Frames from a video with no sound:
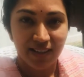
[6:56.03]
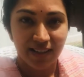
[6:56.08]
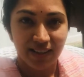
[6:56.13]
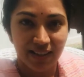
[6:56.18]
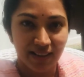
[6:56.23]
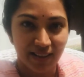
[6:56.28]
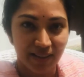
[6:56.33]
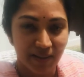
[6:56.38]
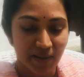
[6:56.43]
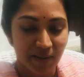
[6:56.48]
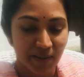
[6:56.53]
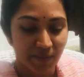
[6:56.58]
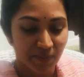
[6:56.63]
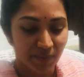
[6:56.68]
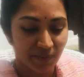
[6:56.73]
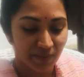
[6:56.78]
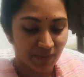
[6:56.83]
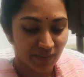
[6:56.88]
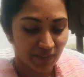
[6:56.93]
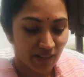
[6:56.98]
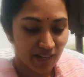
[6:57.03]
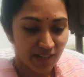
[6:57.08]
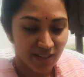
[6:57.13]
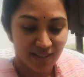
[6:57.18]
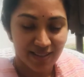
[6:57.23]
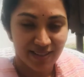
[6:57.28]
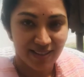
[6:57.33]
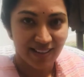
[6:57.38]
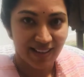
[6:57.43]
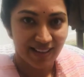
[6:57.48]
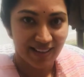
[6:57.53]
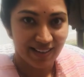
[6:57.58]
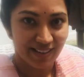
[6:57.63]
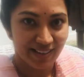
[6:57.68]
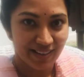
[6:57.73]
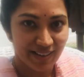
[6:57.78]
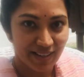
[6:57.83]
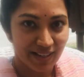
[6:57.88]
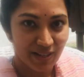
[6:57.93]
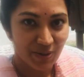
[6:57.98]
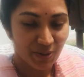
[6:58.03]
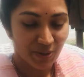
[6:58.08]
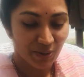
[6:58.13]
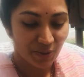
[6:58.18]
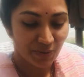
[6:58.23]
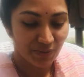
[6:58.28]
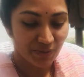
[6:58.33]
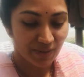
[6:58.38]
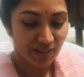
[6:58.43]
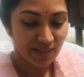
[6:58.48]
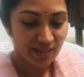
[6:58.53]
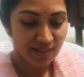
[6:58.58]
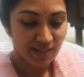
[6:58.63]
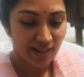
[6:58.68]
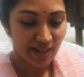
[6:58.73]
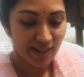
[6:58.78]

I just like the look of it,